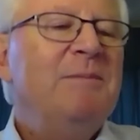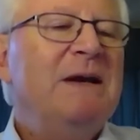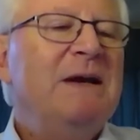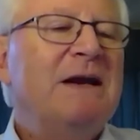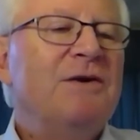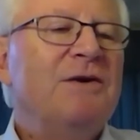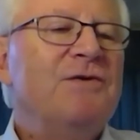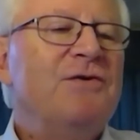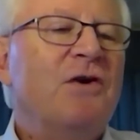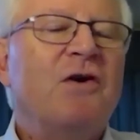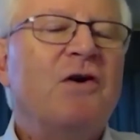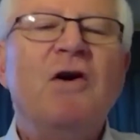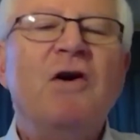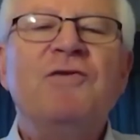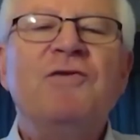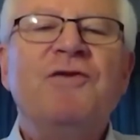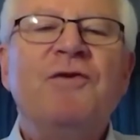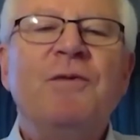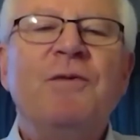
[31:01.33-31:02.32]
because your
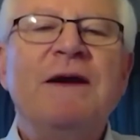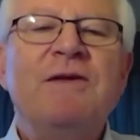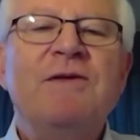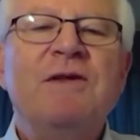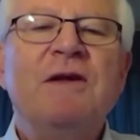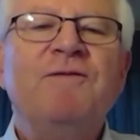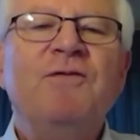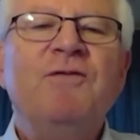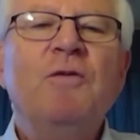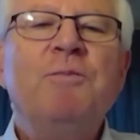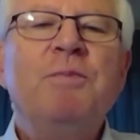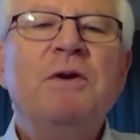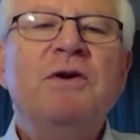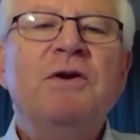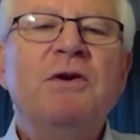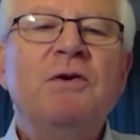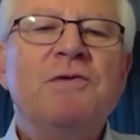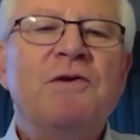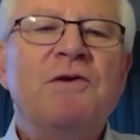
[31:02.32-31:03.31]
culture is if you
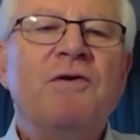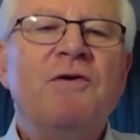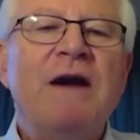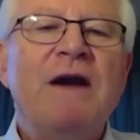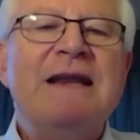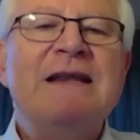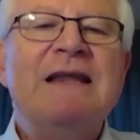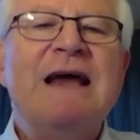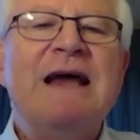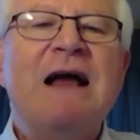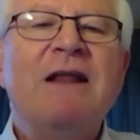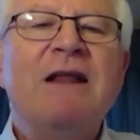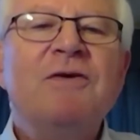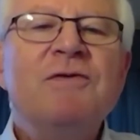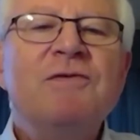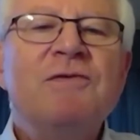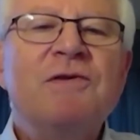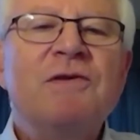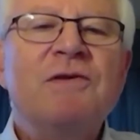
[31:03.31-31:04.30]
produce great
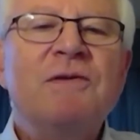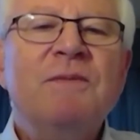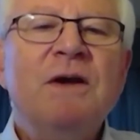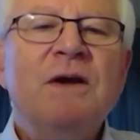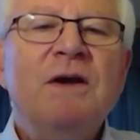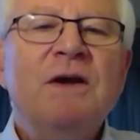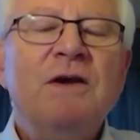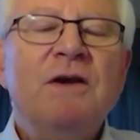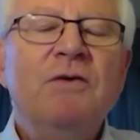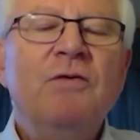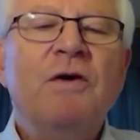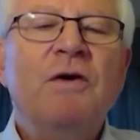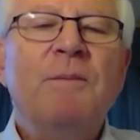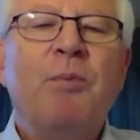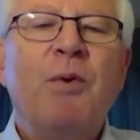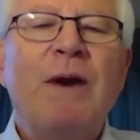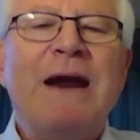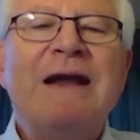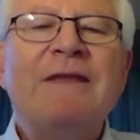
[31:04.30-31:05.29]
dollars, you
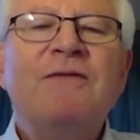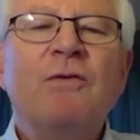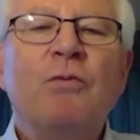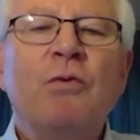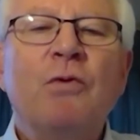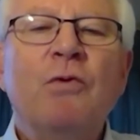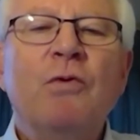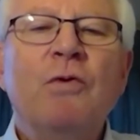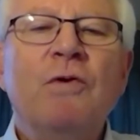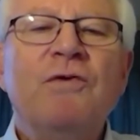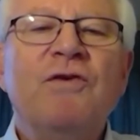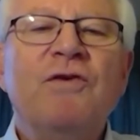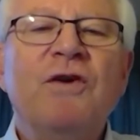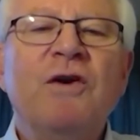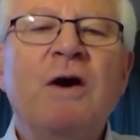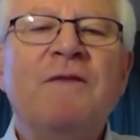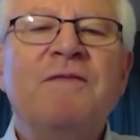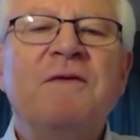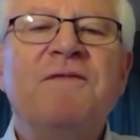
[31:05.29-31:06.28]
can break the rules.
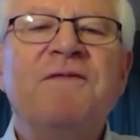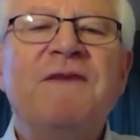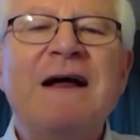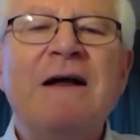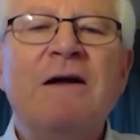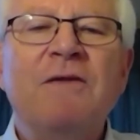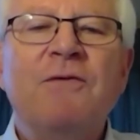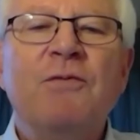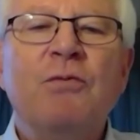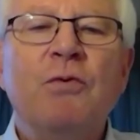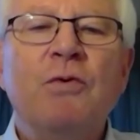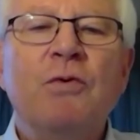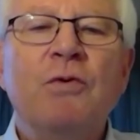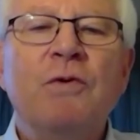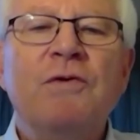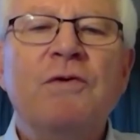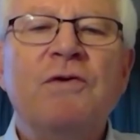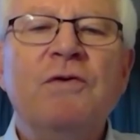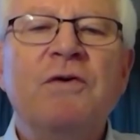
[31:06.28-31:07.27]
You don't have to follow the
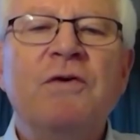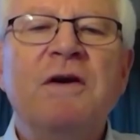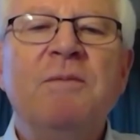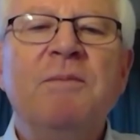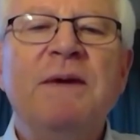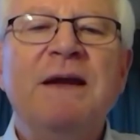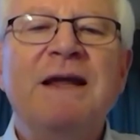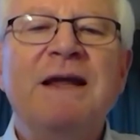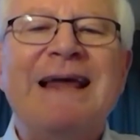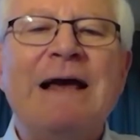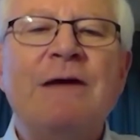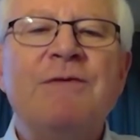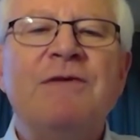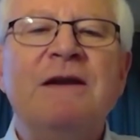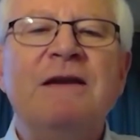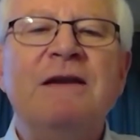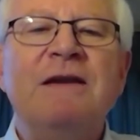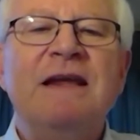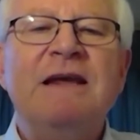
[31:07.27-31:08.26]
rules. You can be a
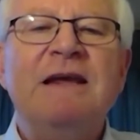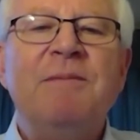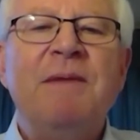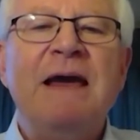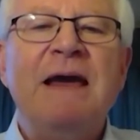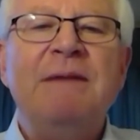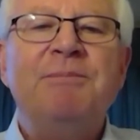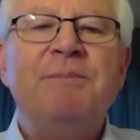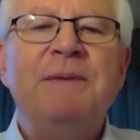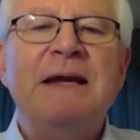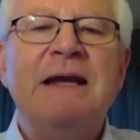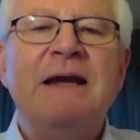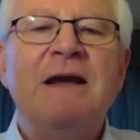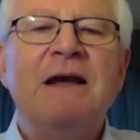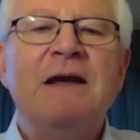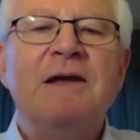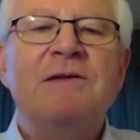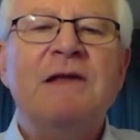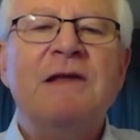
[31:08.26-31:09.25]
lousy teammate
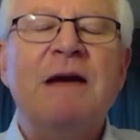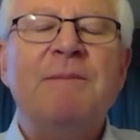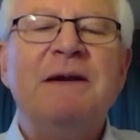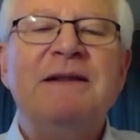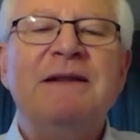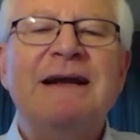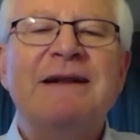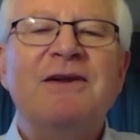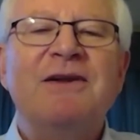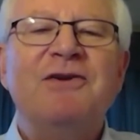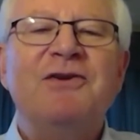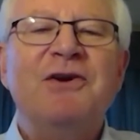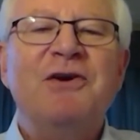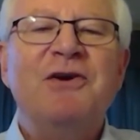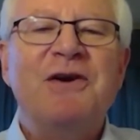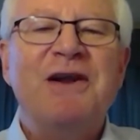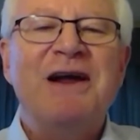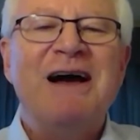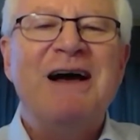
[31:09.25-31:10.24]
because I'm addicted to
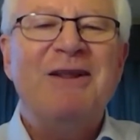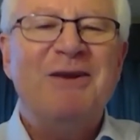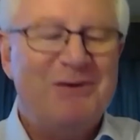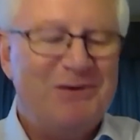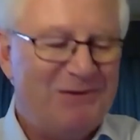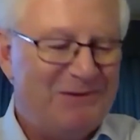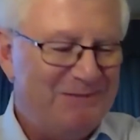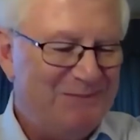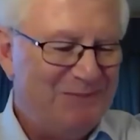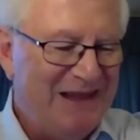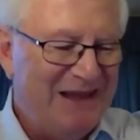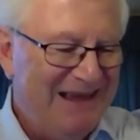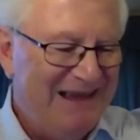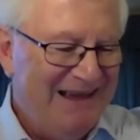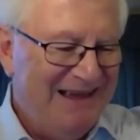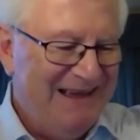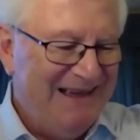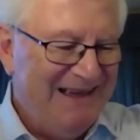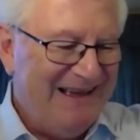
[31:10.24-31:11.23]
your dollars.
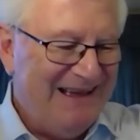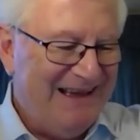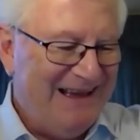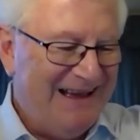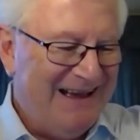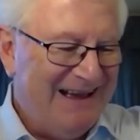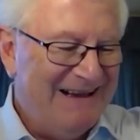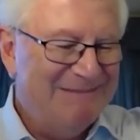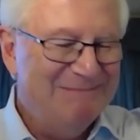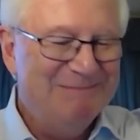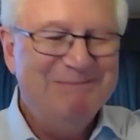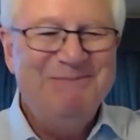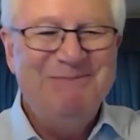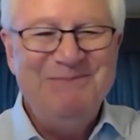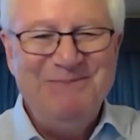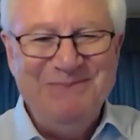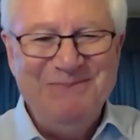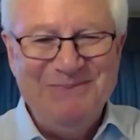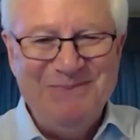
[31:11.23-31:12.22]
Uh,
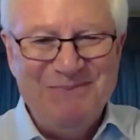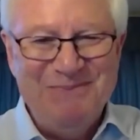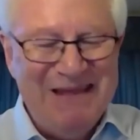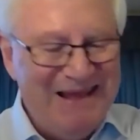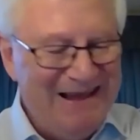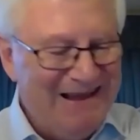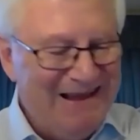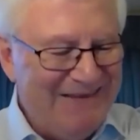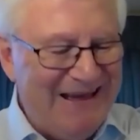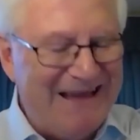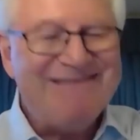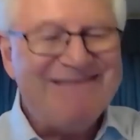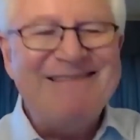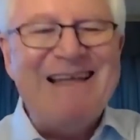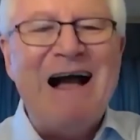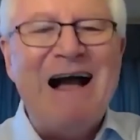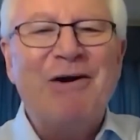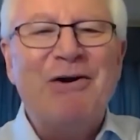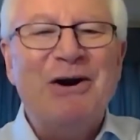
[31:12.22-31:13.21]
that's
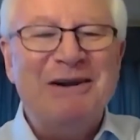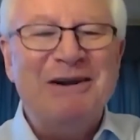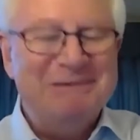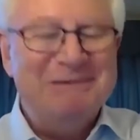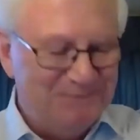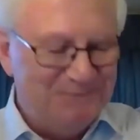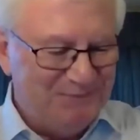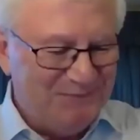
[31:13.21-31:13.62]
not good.